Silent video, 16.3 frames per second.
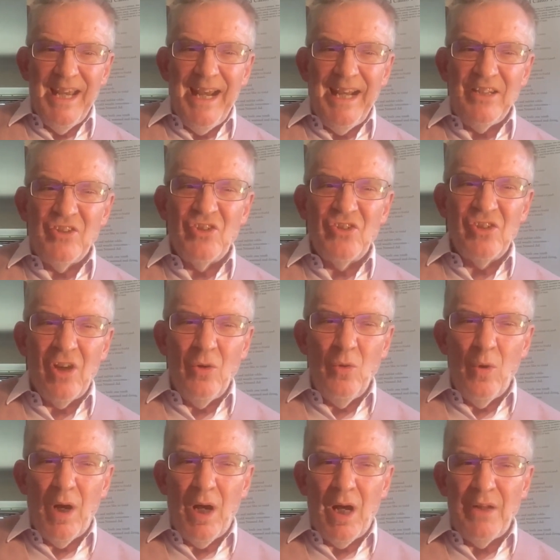It's
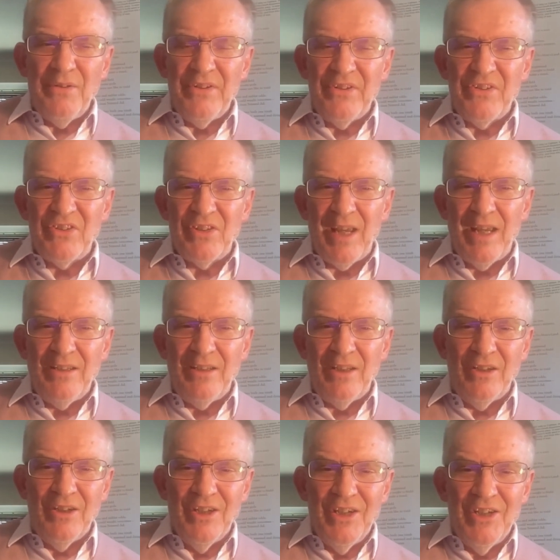so
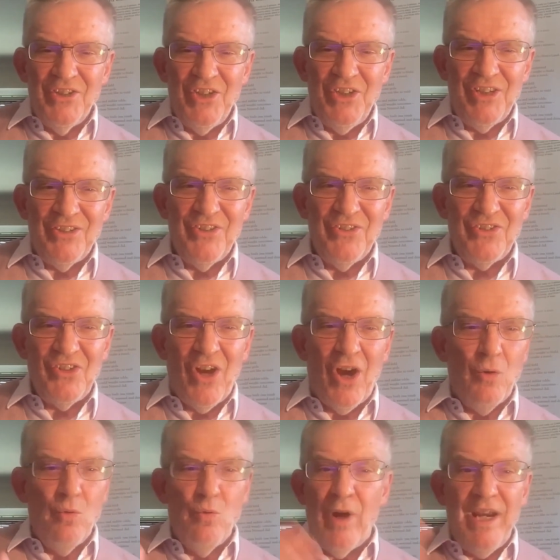understated. She doesn't
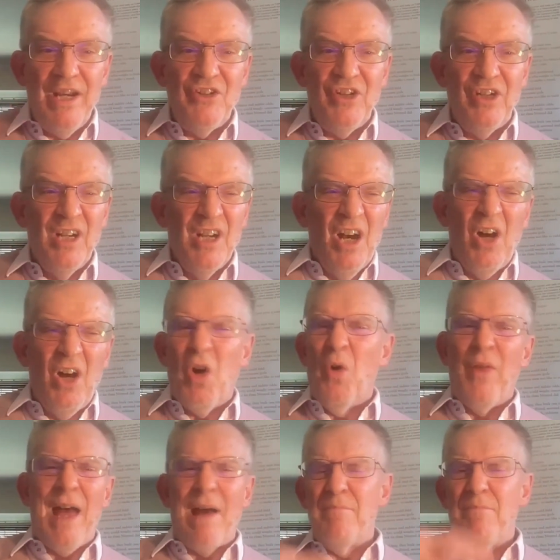start raging, oh,
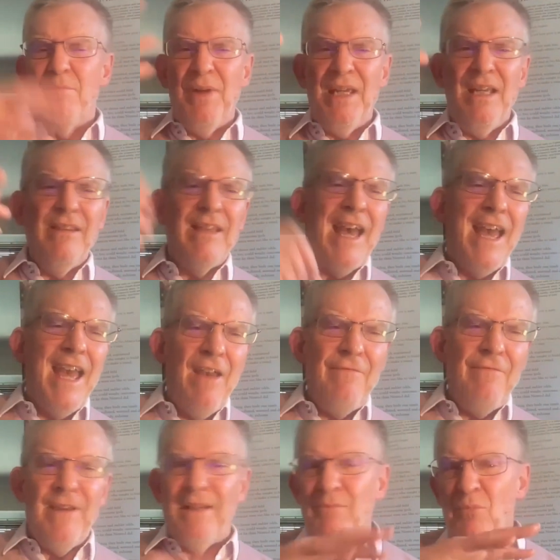that bee, that
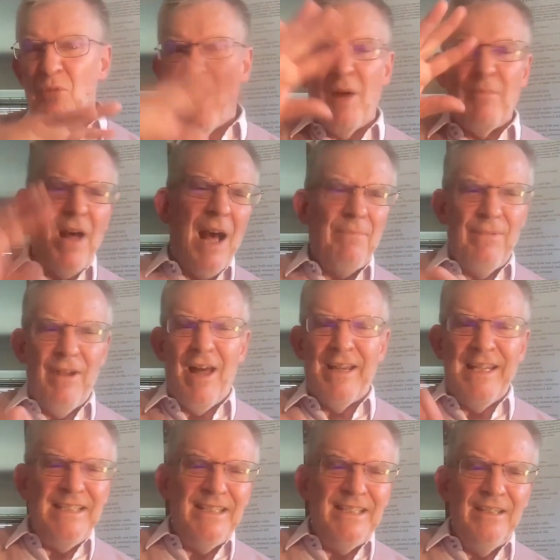effing blah, blah, blah,
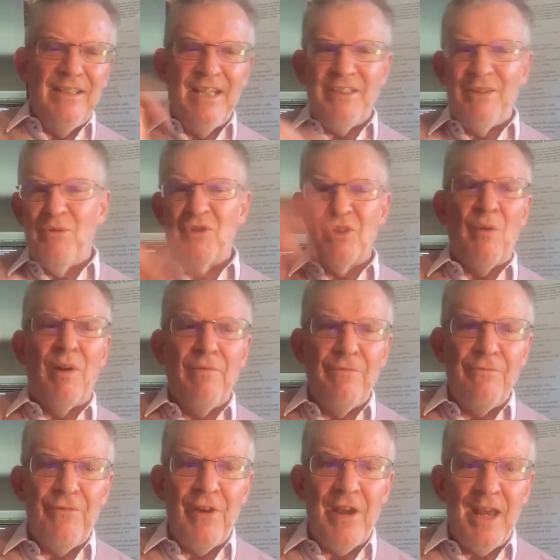he did this, it was so
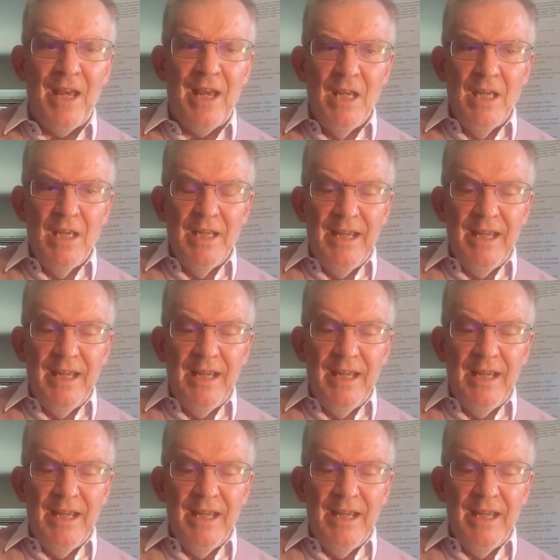unfair.